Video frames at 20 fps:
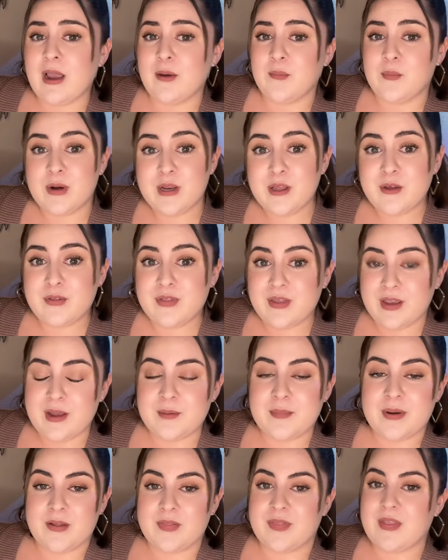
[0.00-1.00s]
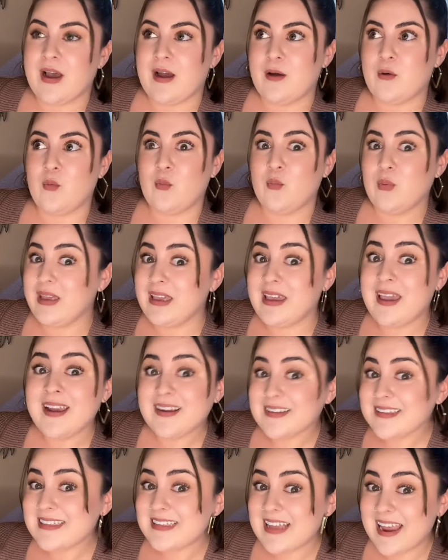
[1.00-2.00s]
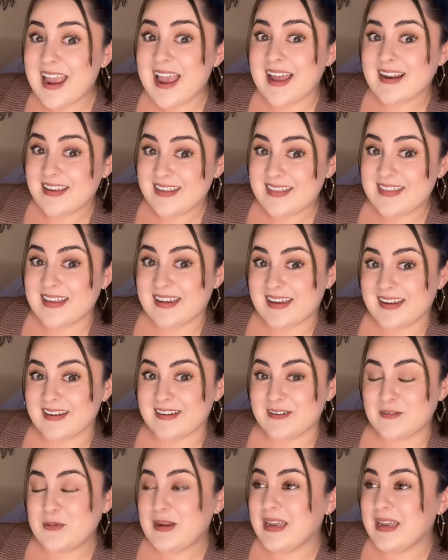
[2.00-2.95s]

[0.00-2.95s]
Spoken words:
What do you think about that? We can't say anything.